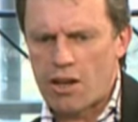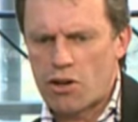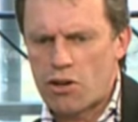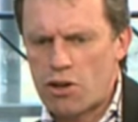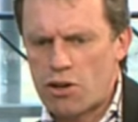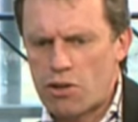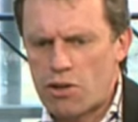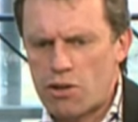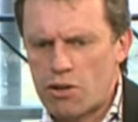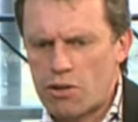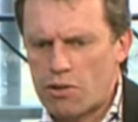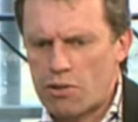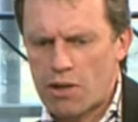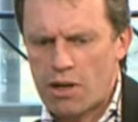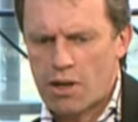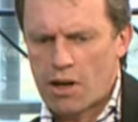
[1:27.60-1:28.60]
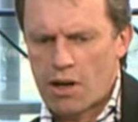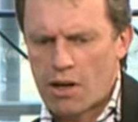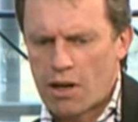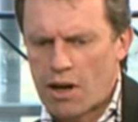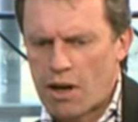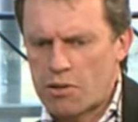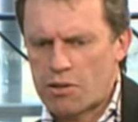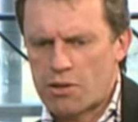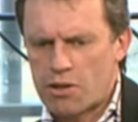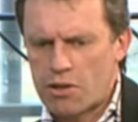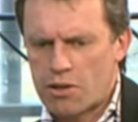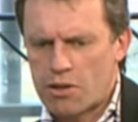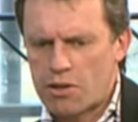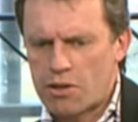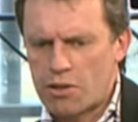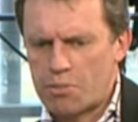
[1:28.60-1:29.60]
cuckoo, cloud
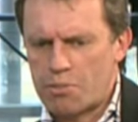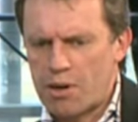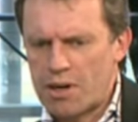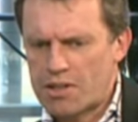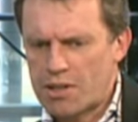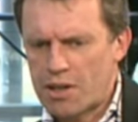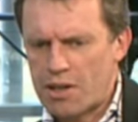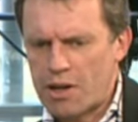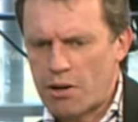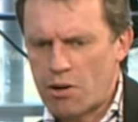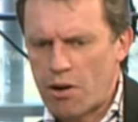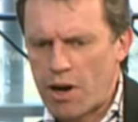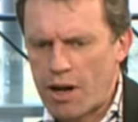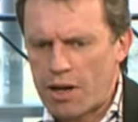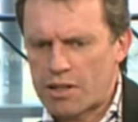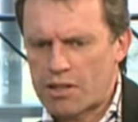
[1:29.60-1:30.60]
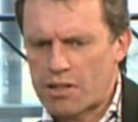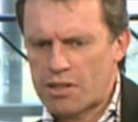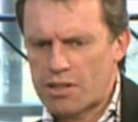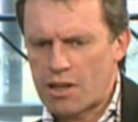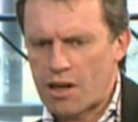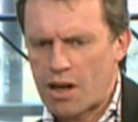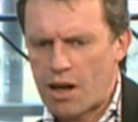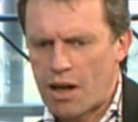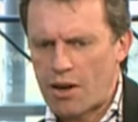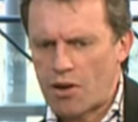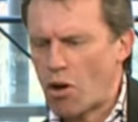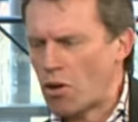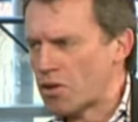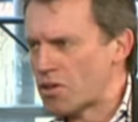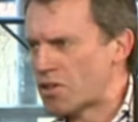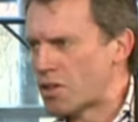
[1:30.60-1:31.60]
cuckoo, politically correct
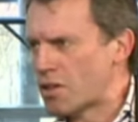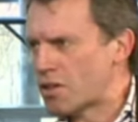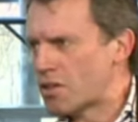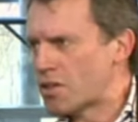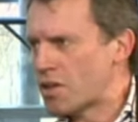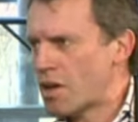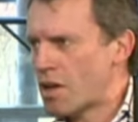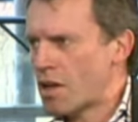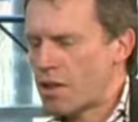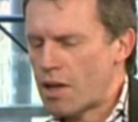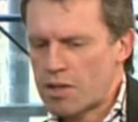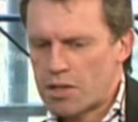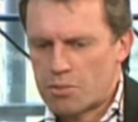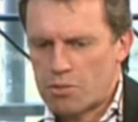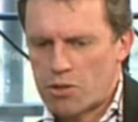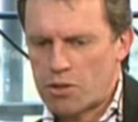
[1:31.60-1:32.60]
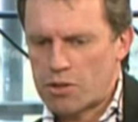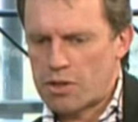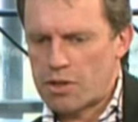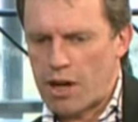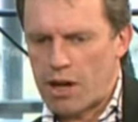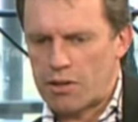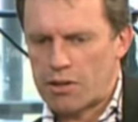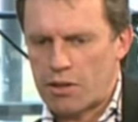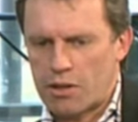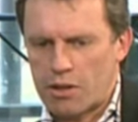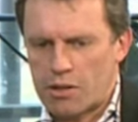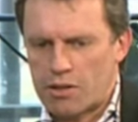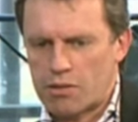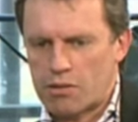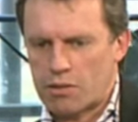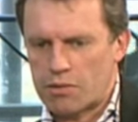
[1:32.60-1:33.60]
nonsense that's trotted out on
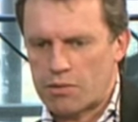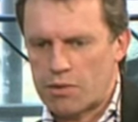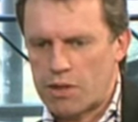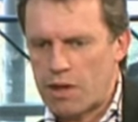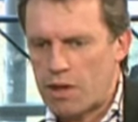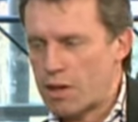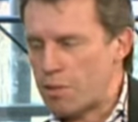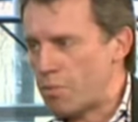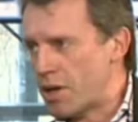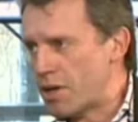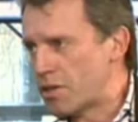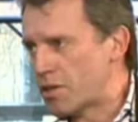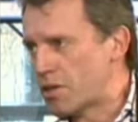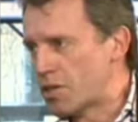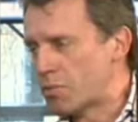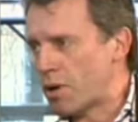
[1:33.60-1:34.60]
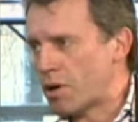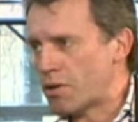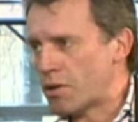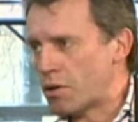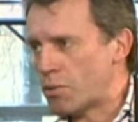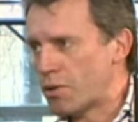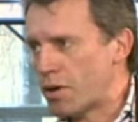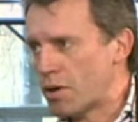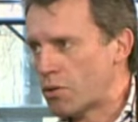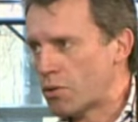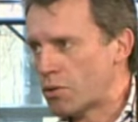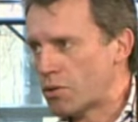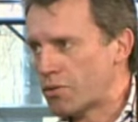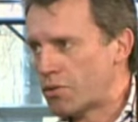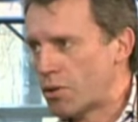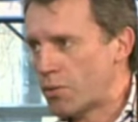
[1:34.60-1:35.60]
a sort of yearly basis by the European
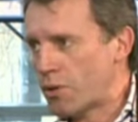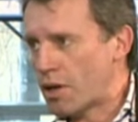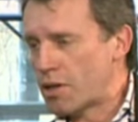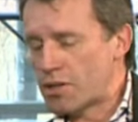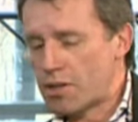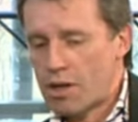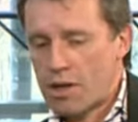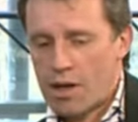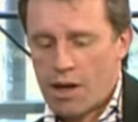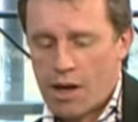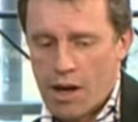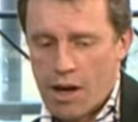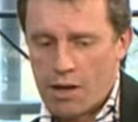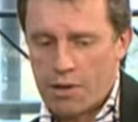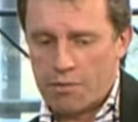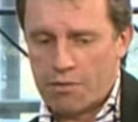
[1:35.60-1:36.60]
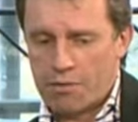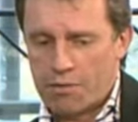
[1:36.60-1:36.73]
Court of Human Rights. And if